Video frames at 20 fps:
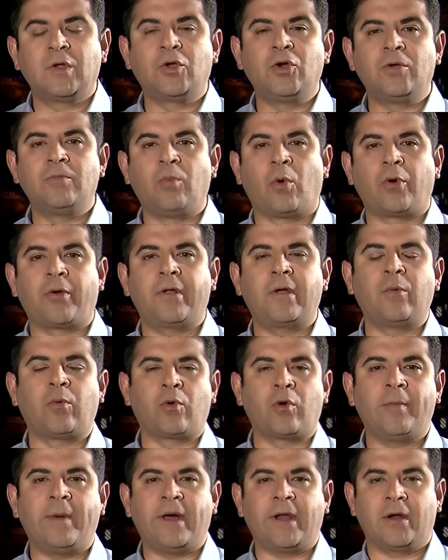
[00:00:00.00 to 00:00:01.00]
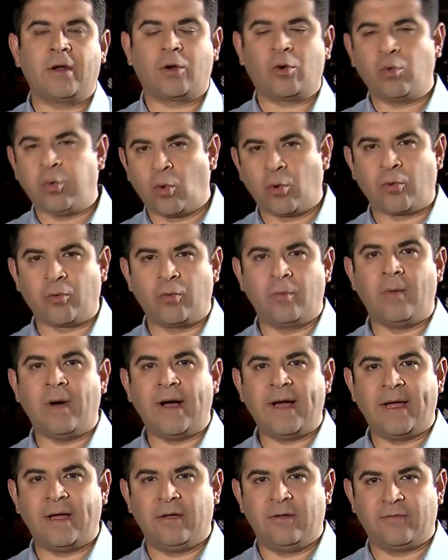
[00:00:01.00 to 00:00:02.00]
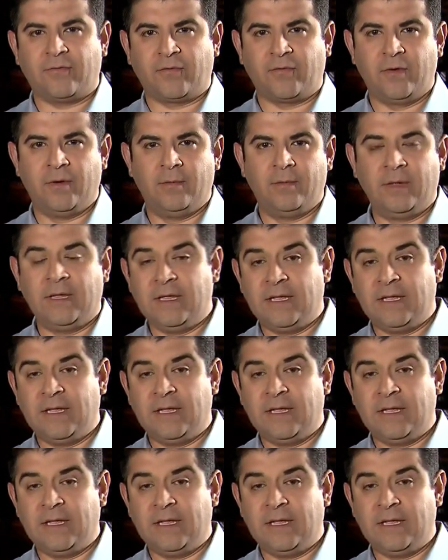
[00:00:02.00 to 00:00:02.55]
Good morning. We're about a quarter mile from